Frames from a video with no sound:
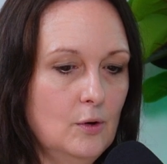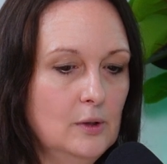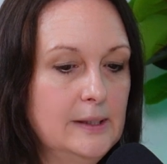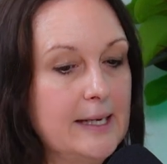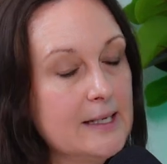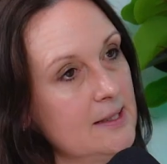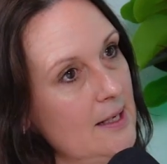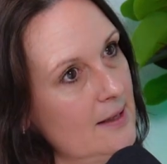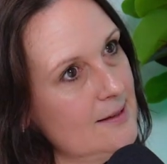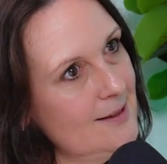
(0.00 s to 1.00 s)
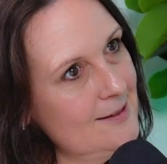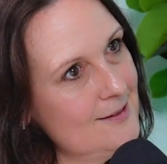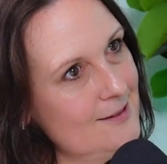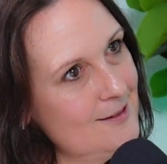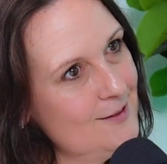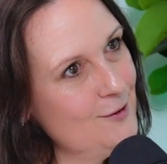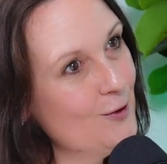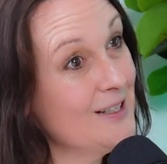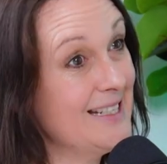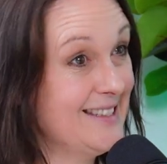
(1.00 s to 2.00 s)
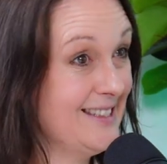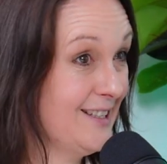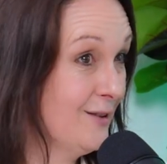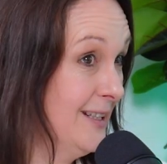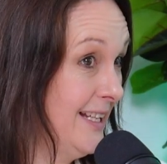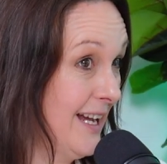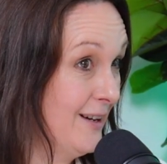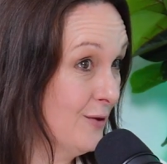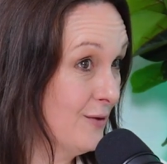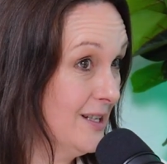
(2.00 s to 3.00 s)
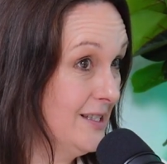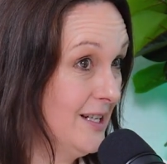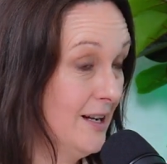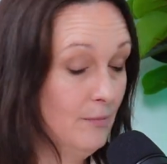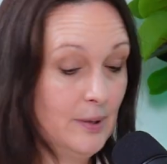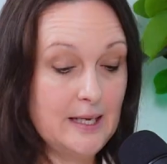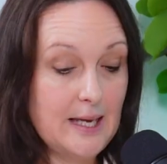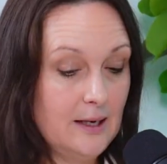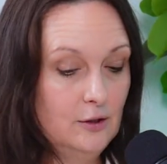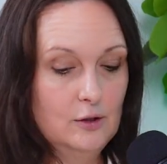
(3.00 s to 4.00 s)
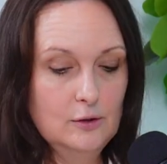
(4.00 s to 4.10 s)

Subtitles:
Legacy assets, not necessarily categorized yet, but again, you're